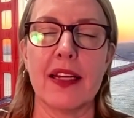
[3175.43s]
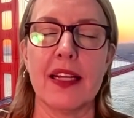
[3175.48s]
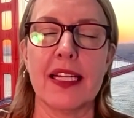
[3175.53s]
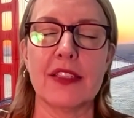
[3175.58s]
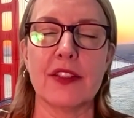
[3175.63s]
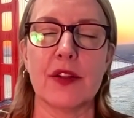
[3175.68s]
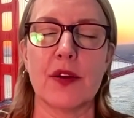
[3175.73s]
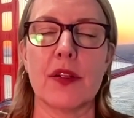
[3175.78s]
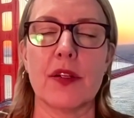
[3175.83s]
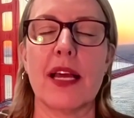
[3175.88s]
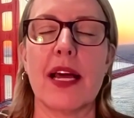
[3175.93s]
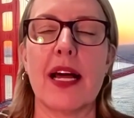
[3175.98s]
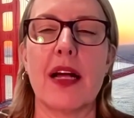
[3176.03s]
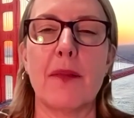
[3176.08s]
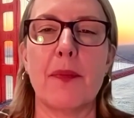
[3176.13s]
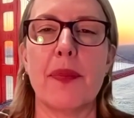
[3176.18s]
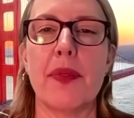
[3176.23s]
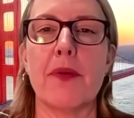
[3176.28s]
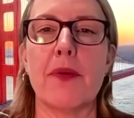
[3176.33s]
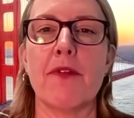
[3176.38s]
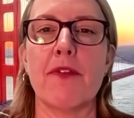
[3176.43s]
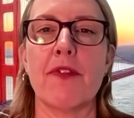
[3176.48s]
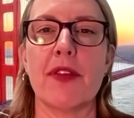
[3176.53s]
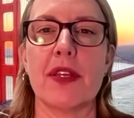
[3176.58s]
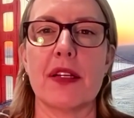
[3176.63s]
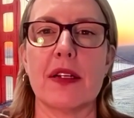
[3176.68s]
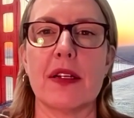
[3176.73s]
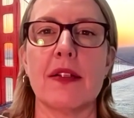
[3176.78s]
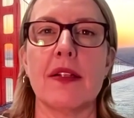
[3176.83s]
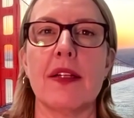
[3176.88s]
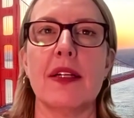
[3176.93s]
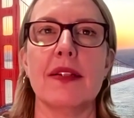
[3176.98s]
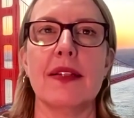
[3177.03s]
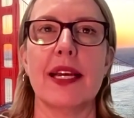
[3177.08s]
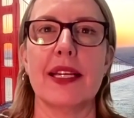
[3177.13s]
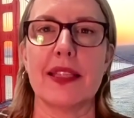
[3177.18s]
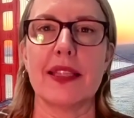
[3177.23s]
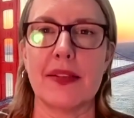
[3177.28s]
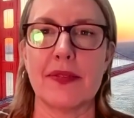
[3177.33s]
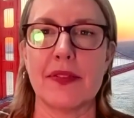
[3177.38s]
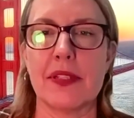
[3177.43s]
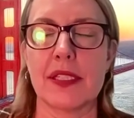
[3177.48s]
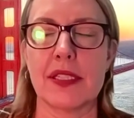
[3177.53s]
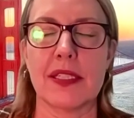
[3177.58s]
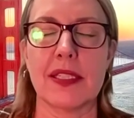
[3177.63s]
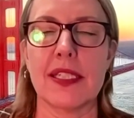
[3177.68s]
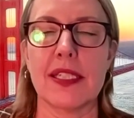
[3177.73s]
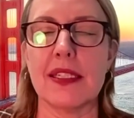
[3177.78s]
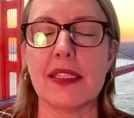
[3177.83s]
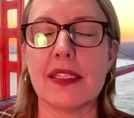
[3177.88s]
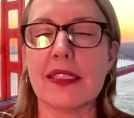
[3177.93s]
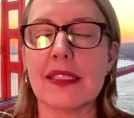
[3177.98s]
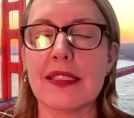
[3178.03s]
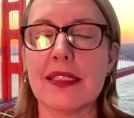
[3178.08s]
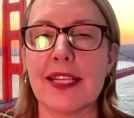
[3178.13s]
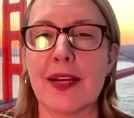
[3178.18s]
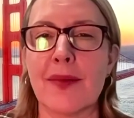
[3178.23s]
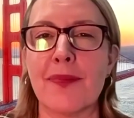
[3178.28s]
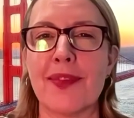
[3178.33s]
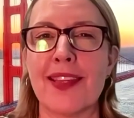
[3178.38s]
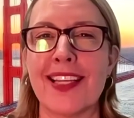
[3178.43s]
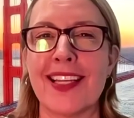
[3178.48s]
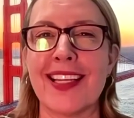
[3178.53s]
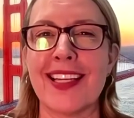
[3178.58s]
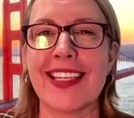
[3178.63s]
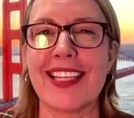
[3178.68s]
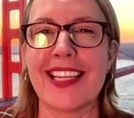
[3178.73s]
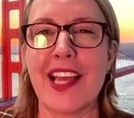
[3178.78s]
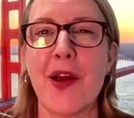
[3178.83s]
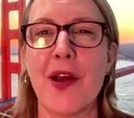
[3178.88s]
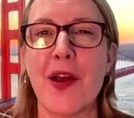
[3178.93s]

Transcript: It's going to help them feel like they've succeeded in something,